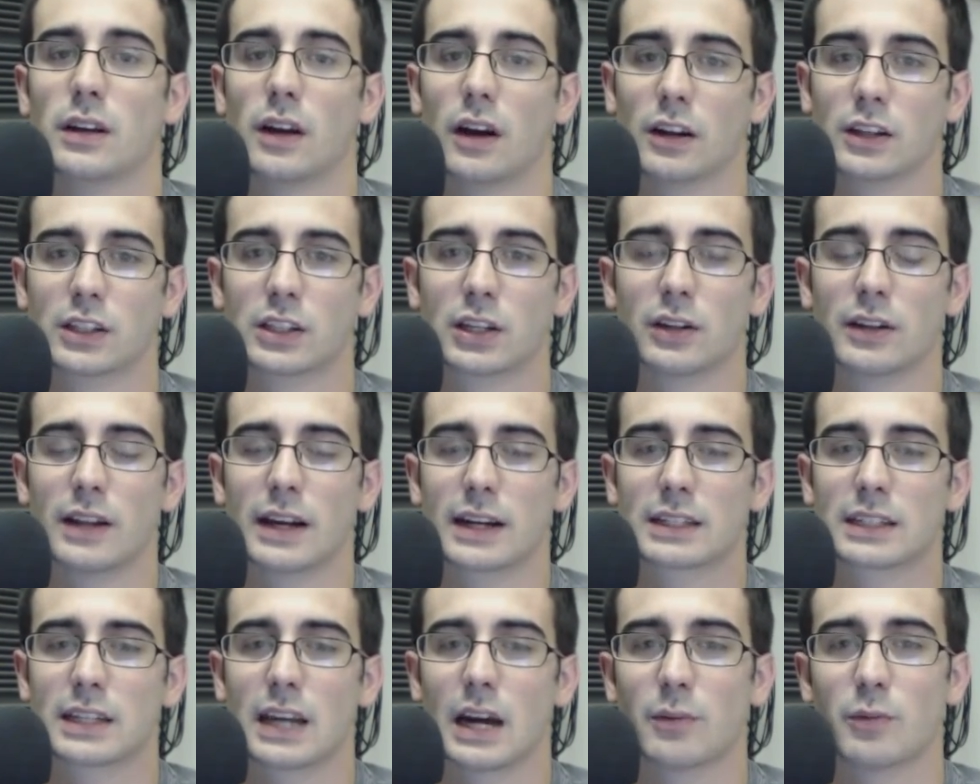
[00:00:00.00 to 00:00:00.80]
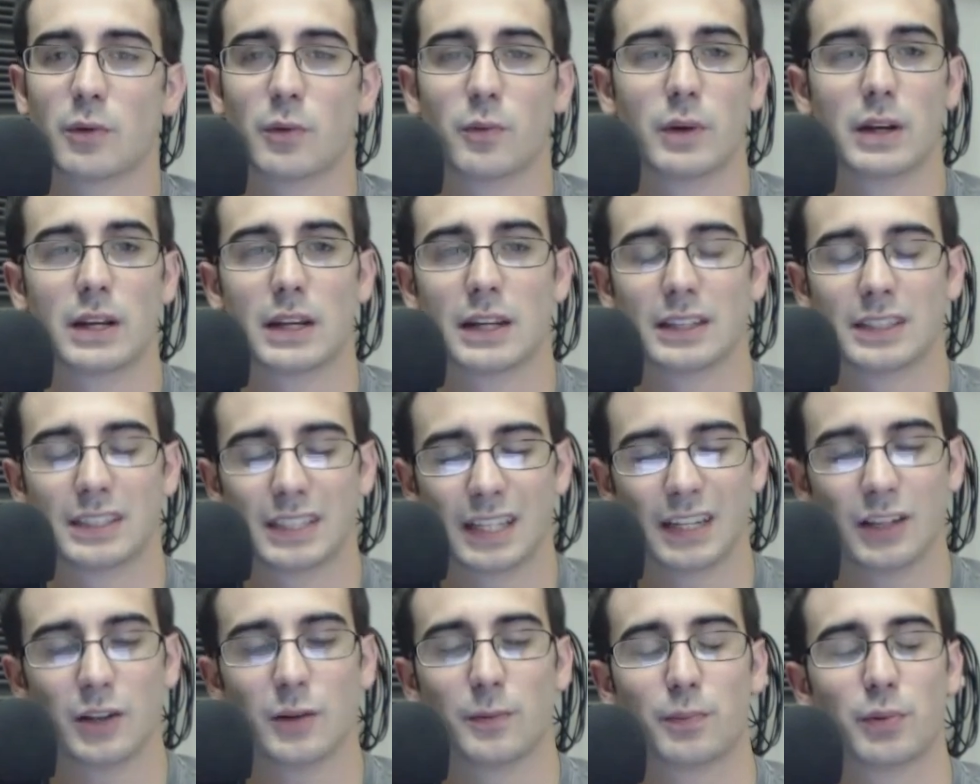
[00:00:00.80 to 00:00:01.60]
Until next time, when we
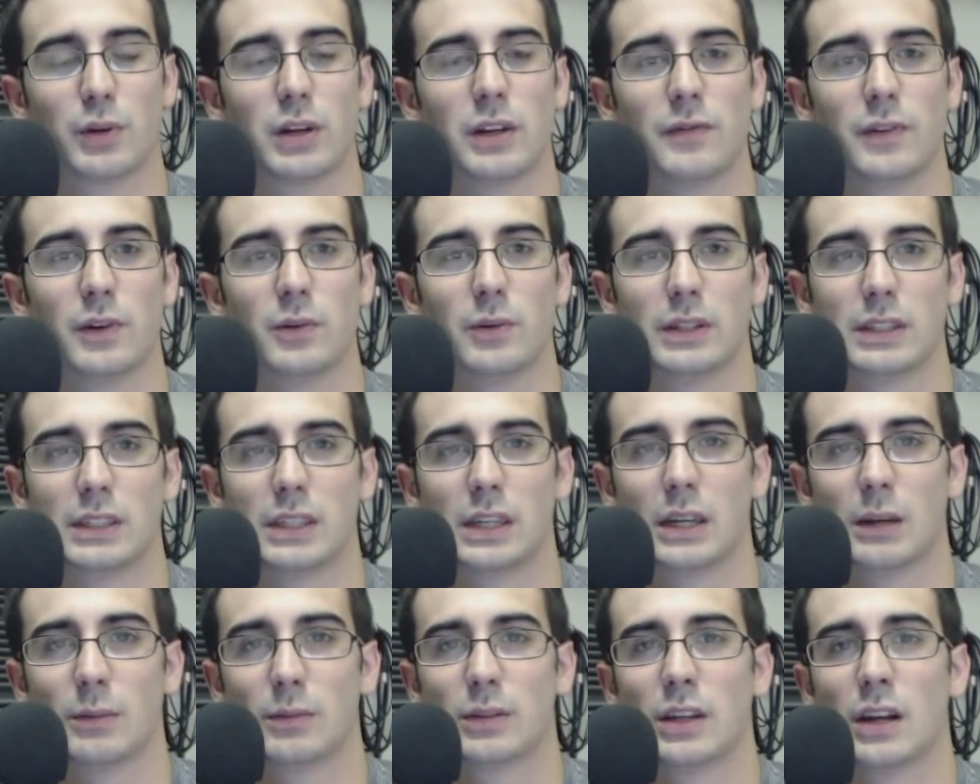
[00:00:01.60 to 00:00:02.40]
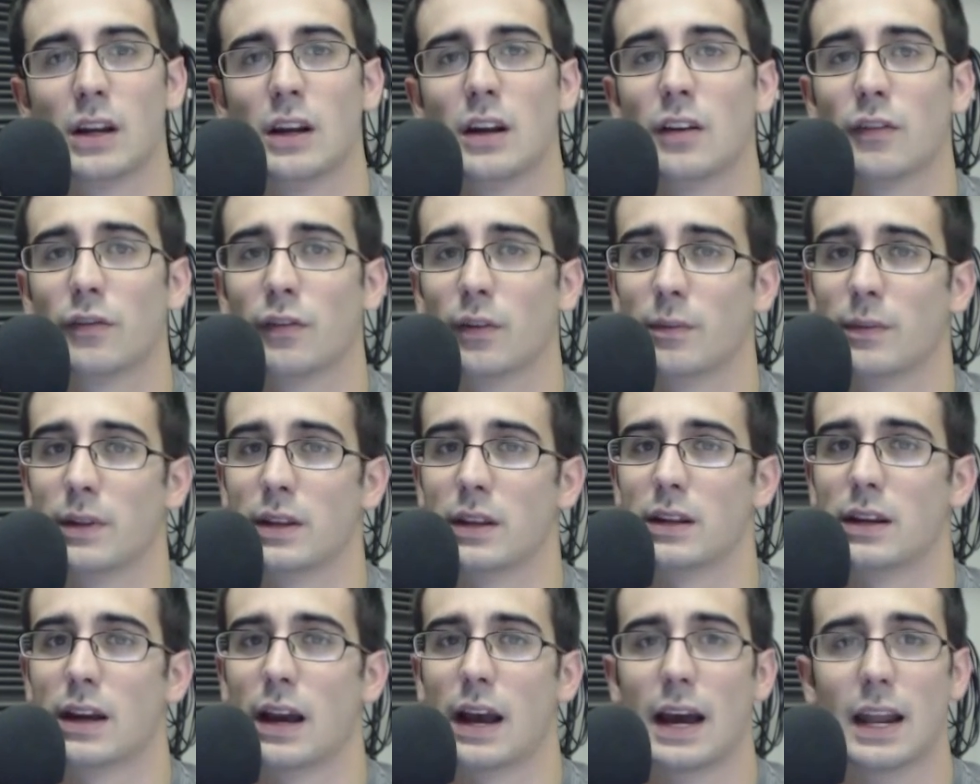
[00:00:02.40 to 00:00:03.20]
continue previewing teams from
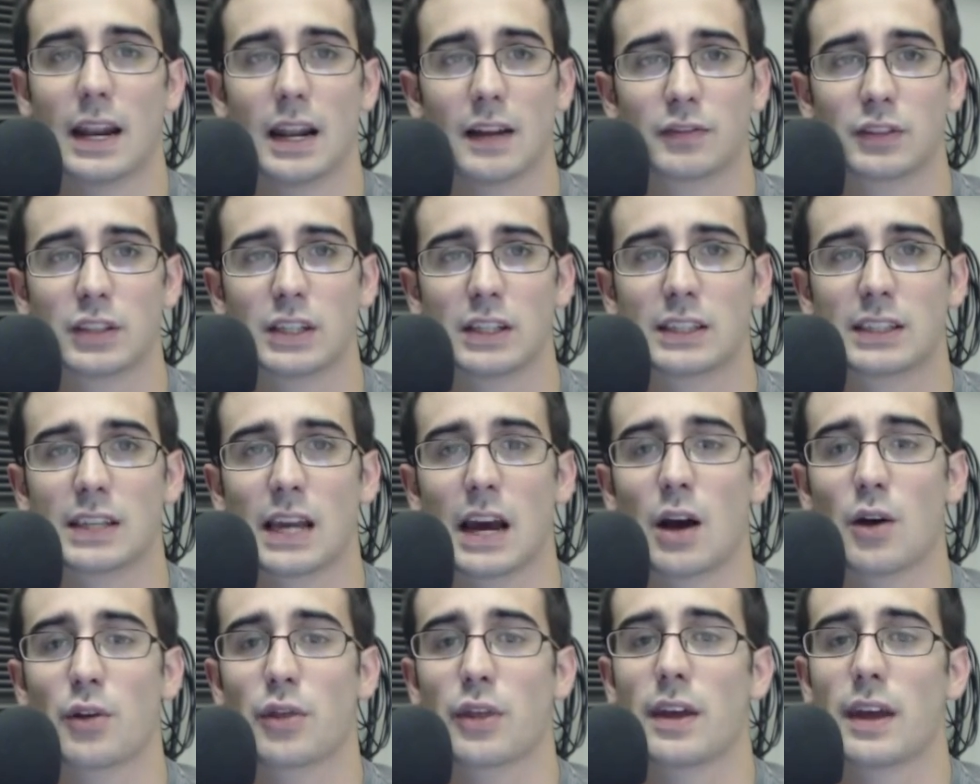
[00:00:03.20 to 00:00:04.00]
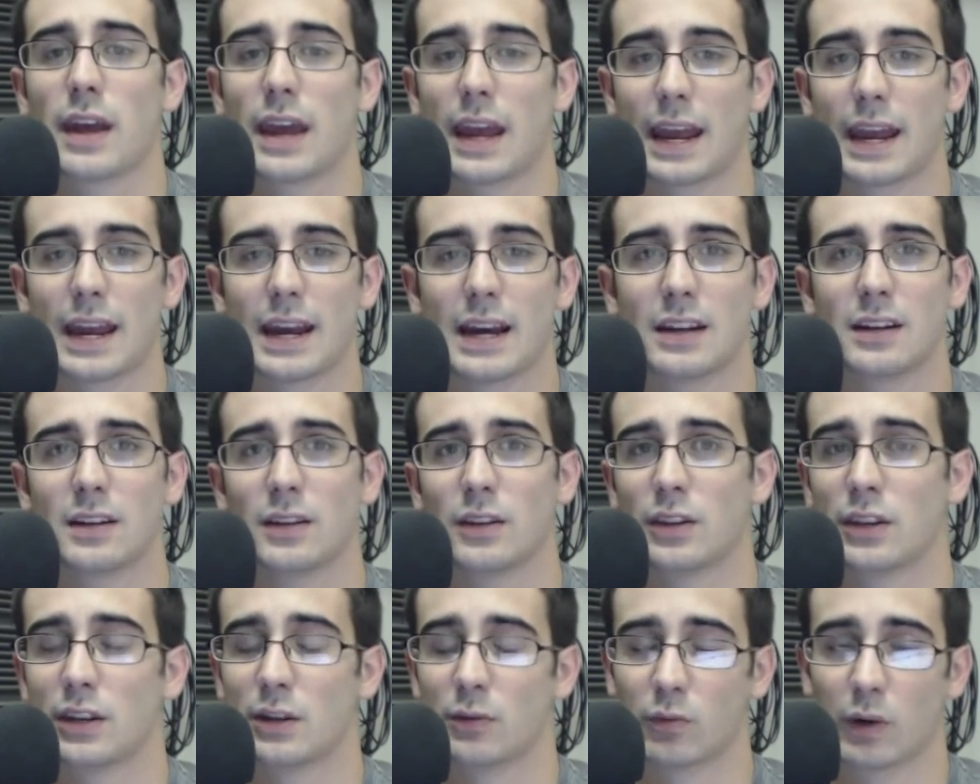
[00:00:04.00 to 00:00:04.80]
the NFC South and
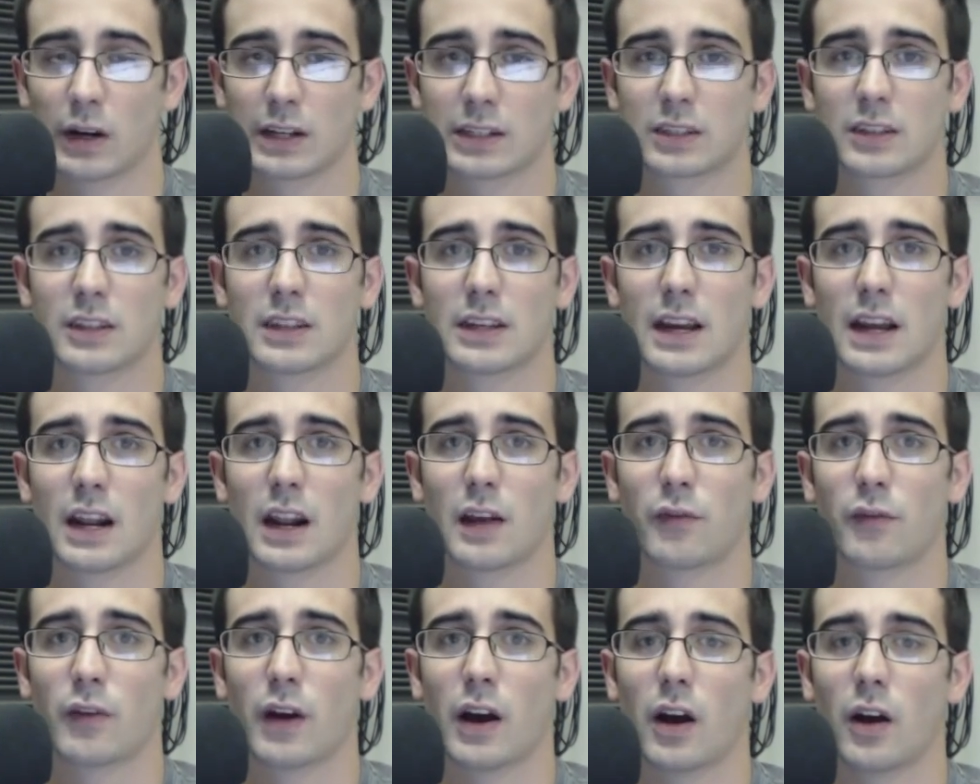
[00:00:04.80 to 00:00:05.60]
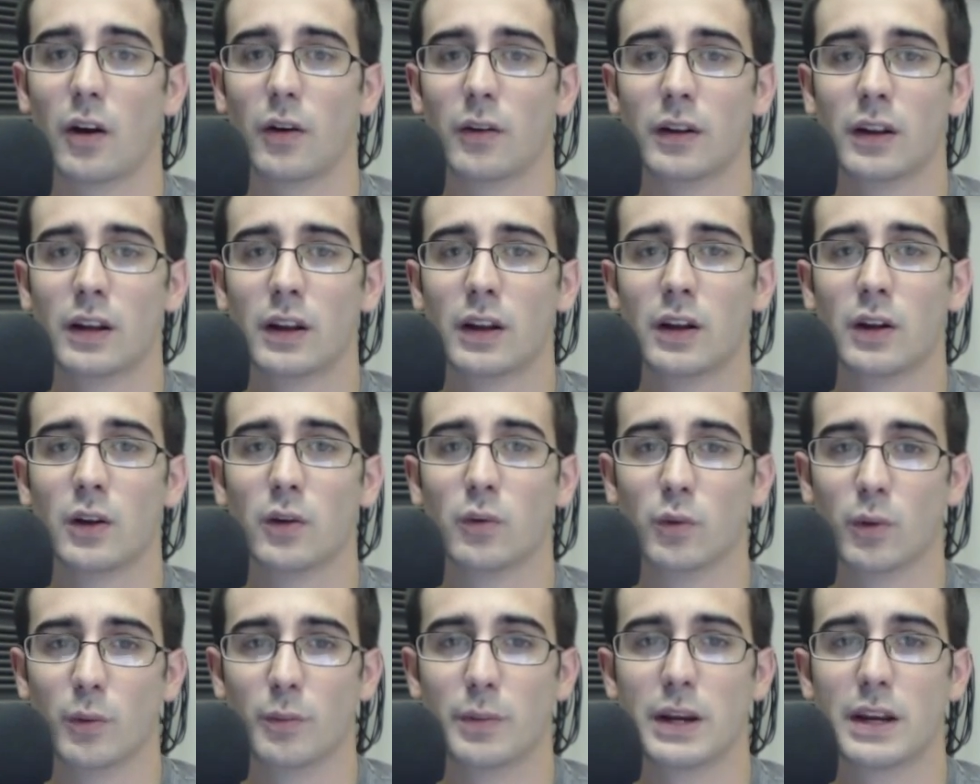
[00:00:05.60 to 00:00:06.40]
the rest of the NFL,
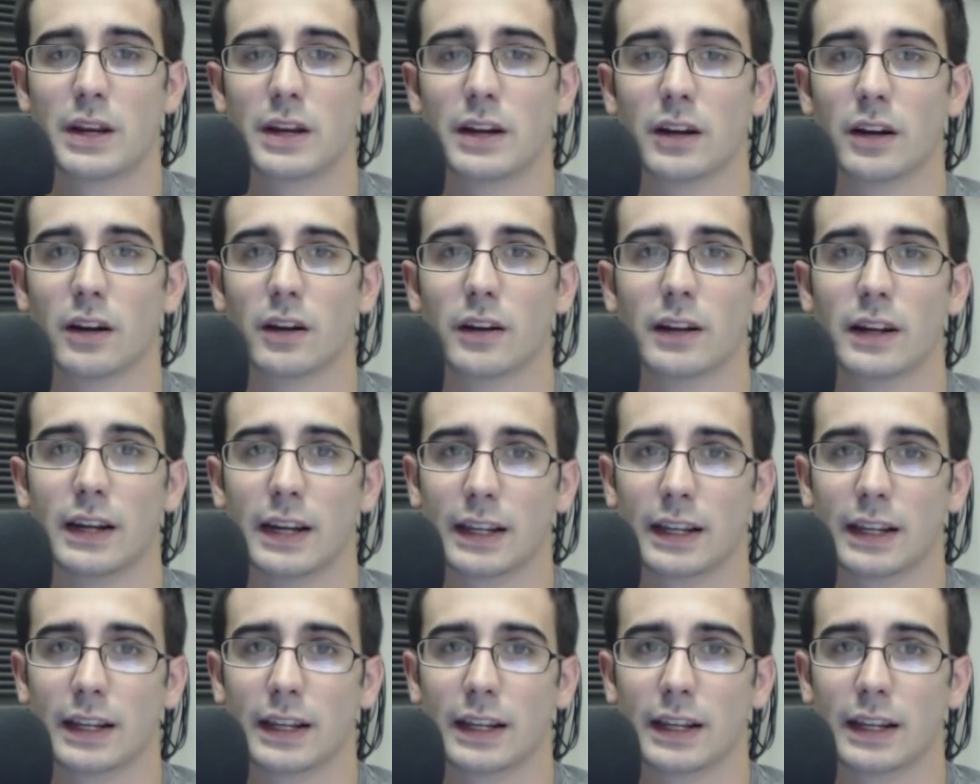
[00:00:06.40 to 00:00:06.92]
we'll be here.